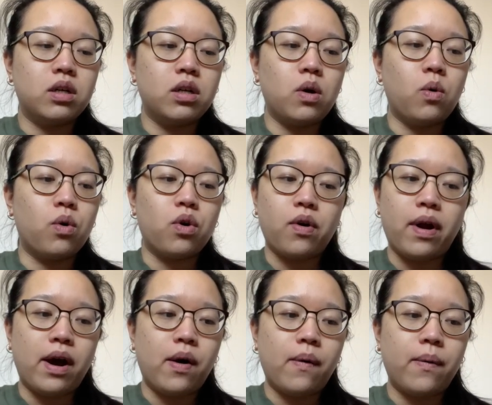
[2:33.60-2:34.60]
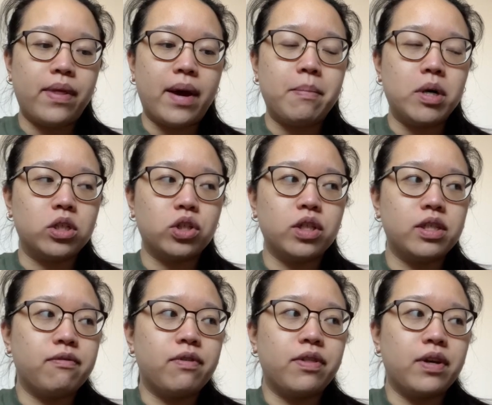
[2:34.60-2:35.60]
order out that much because
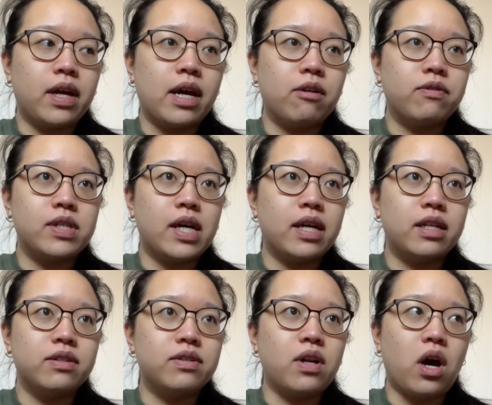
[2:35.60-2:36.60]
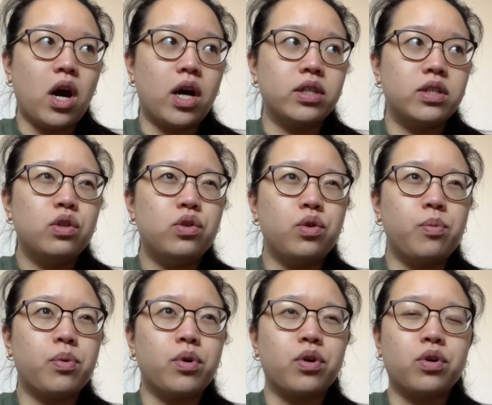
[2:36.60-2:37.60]
everything outside is not
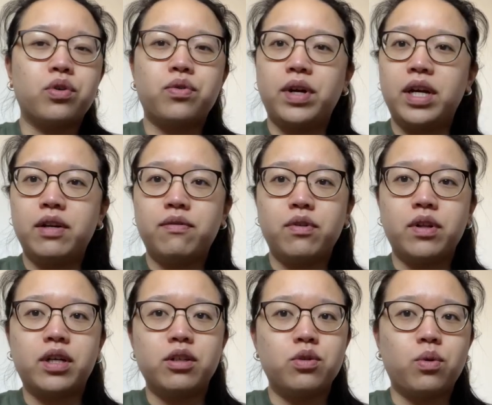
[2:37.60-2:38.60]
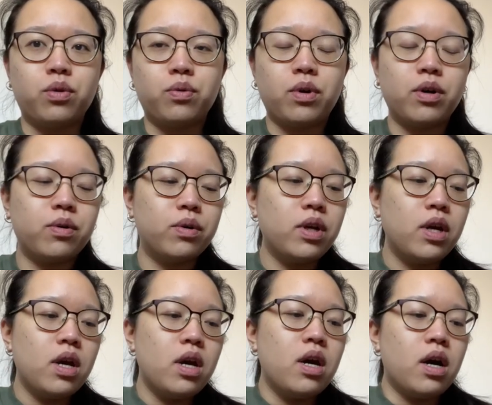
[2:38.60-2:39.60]
super great for like a sore throat.
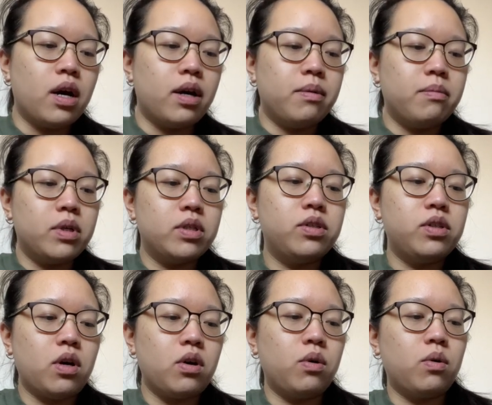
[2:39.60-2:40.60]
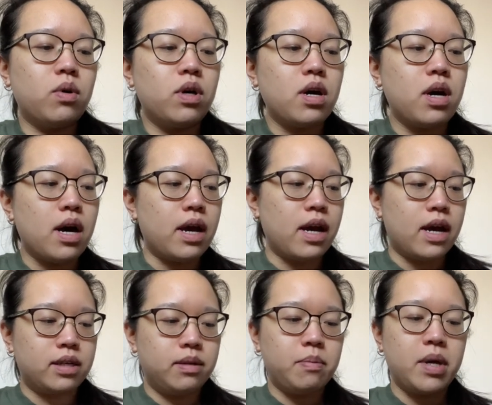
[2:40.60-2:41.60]
Um, so I
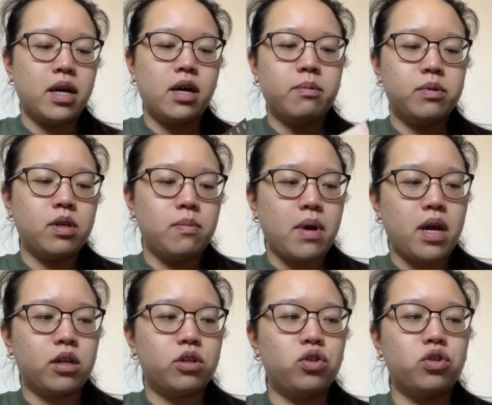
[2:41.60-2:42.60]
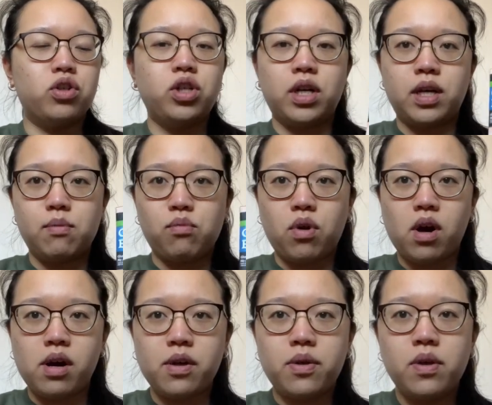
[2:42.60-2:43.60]
had to pick up some extra chicken
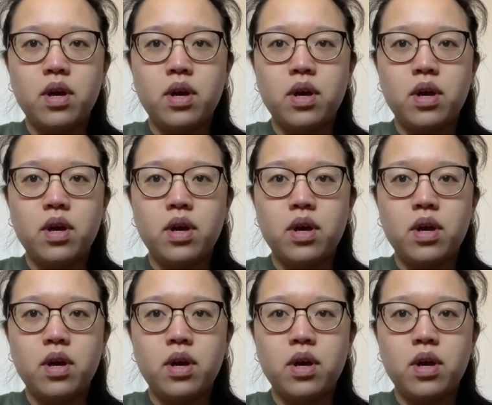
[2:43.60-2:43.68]
broth.